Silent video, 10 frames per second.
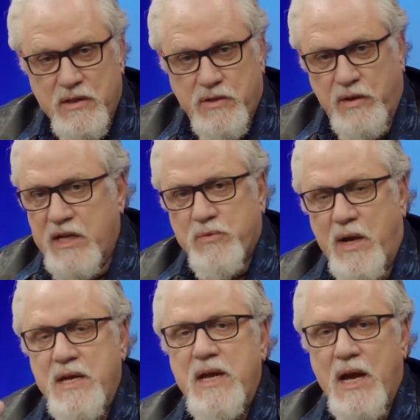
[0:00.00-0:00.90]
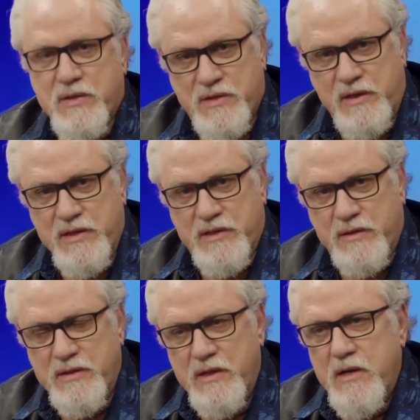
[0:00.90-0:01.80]
So that's why he has to
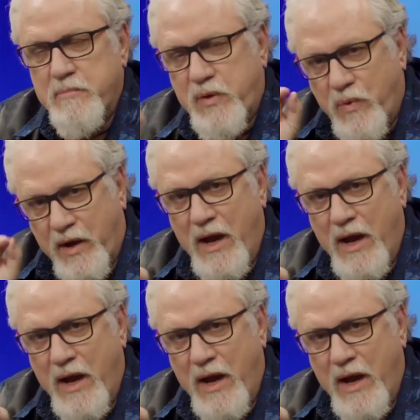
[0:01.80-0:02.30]
listen. But what